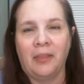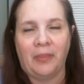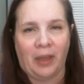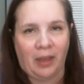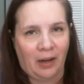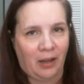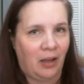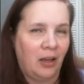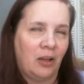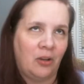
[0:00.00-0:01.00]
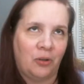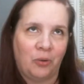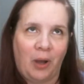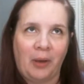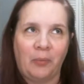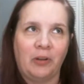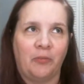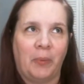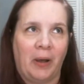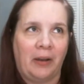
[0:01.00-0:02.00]
that, oh, I would
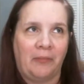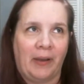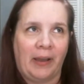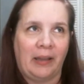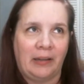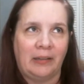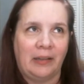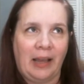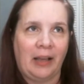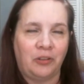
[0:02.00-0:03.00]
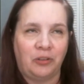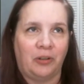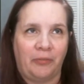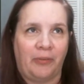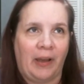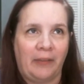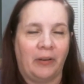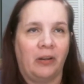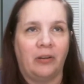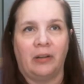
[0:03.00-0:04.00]
have bought if I had an extra
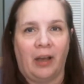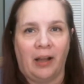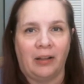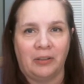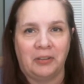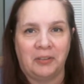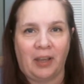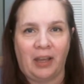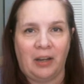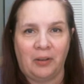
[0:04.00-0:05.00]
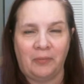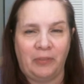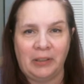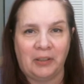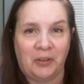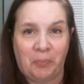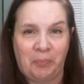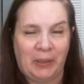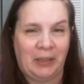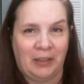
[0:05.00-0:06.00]
$500 and a vehicle
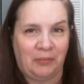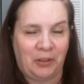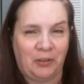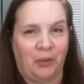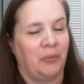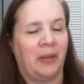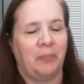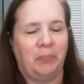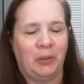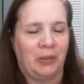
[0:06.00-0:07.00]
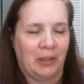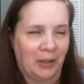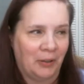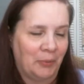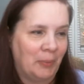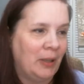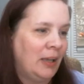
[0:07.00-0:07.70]
big enough to tote that beauty home.